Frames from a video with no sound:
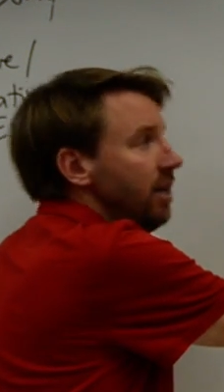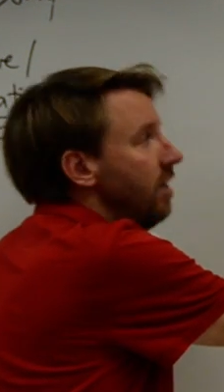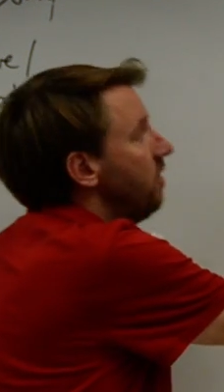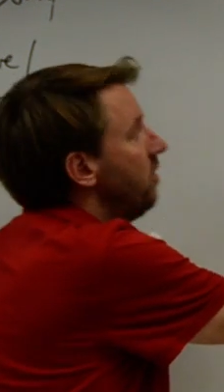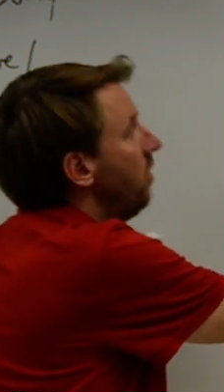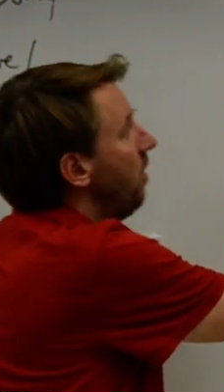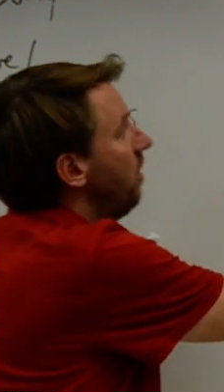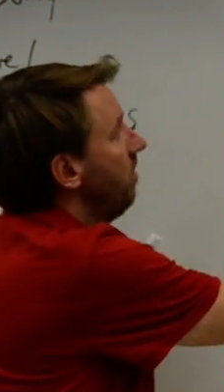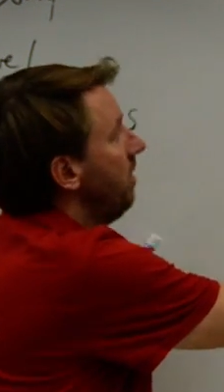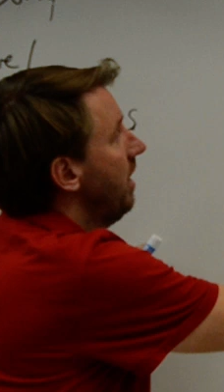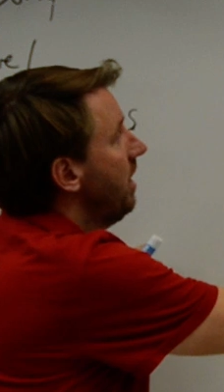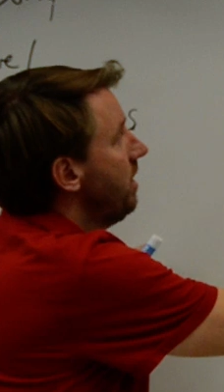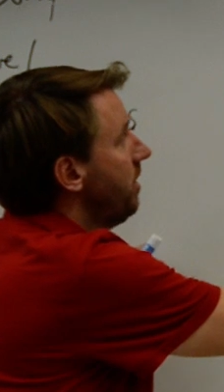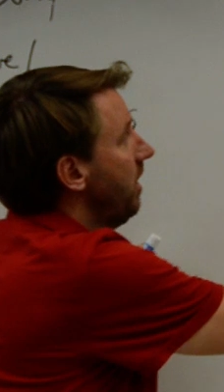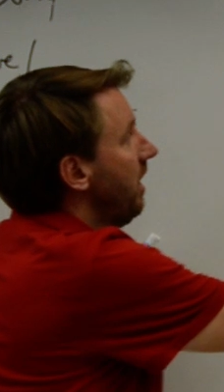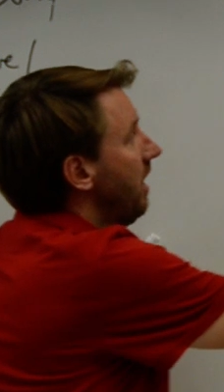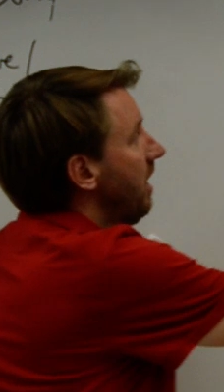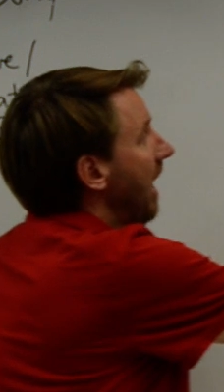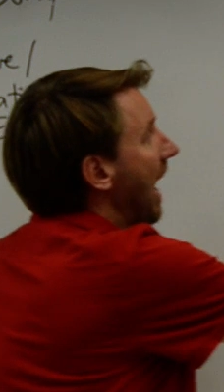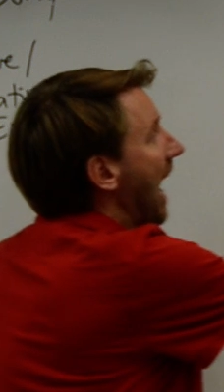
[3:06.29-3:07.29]
So
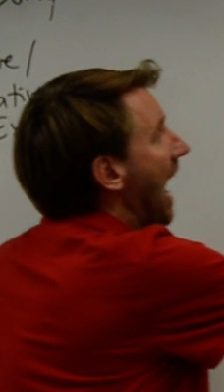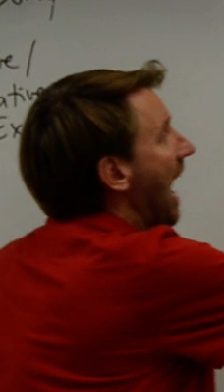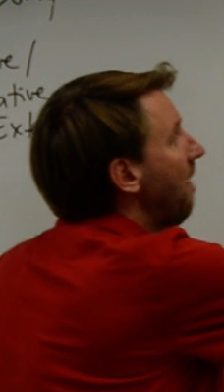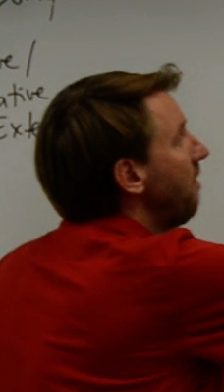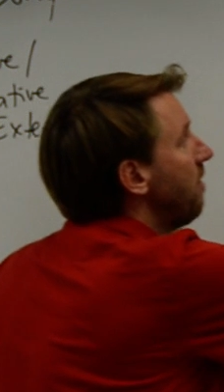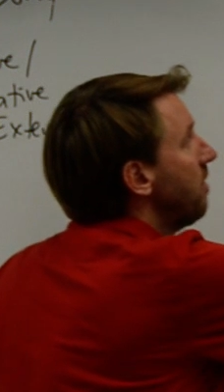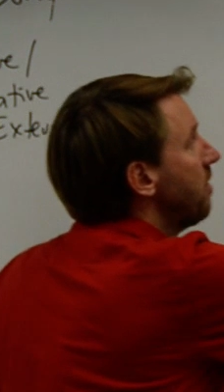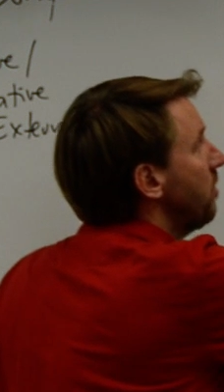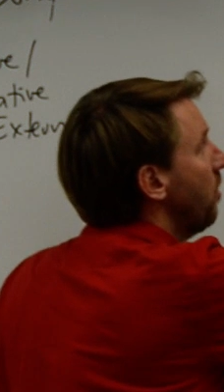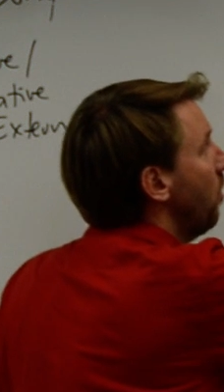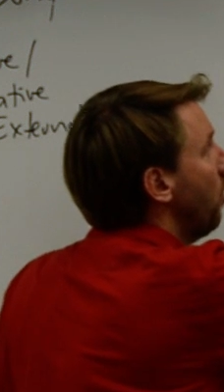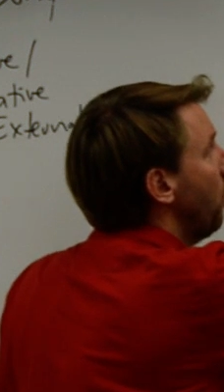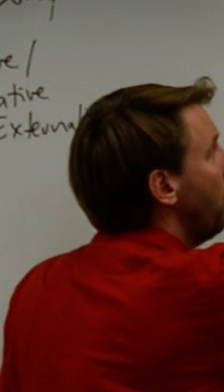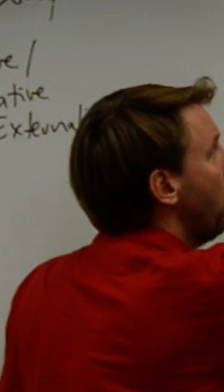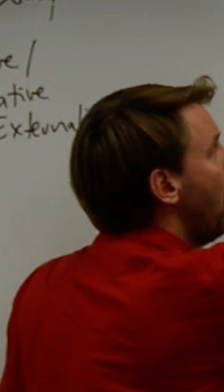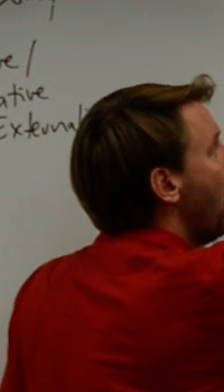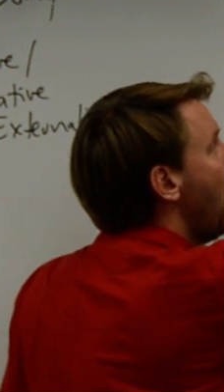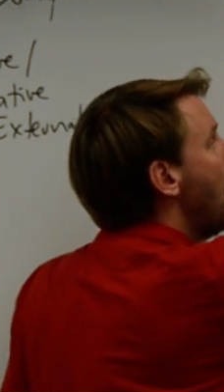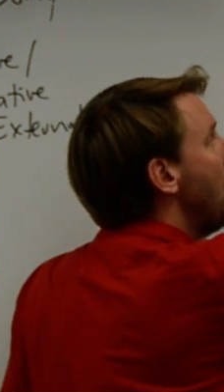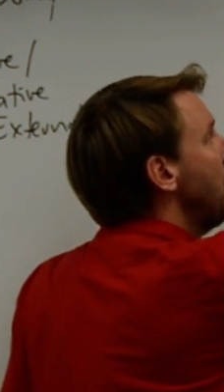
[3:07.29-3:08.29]
essentially, the average total
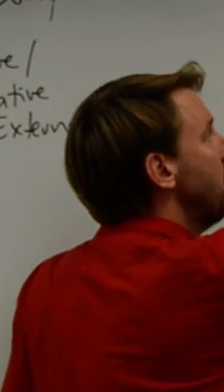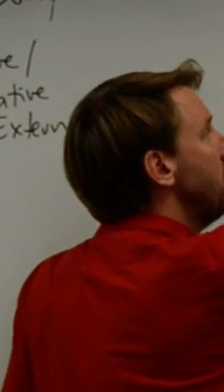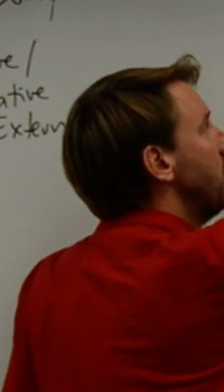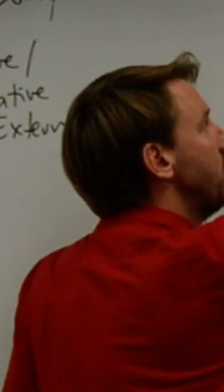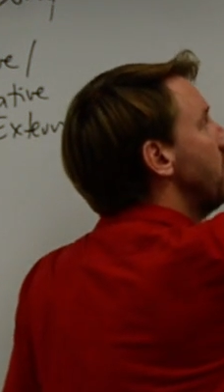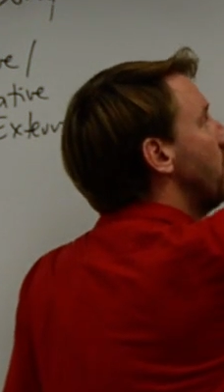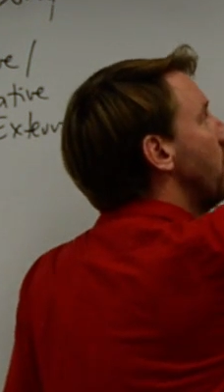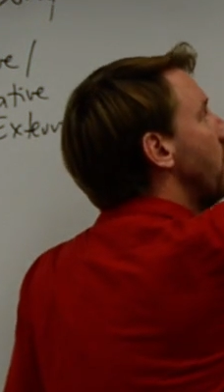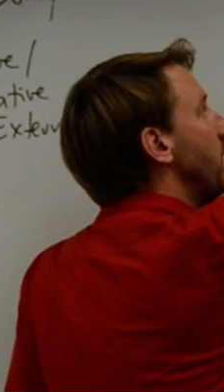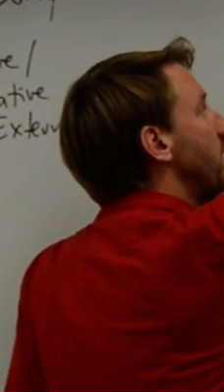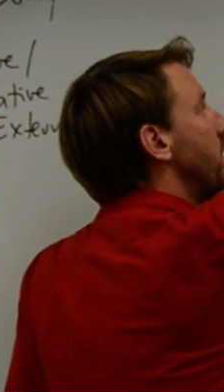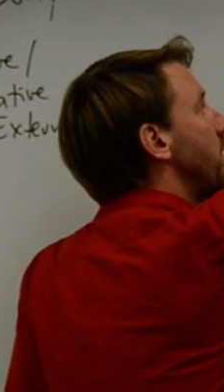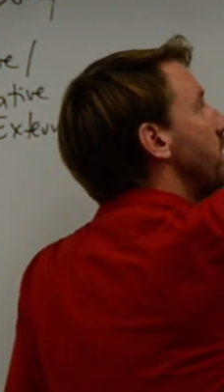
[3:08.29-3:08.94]
cost is going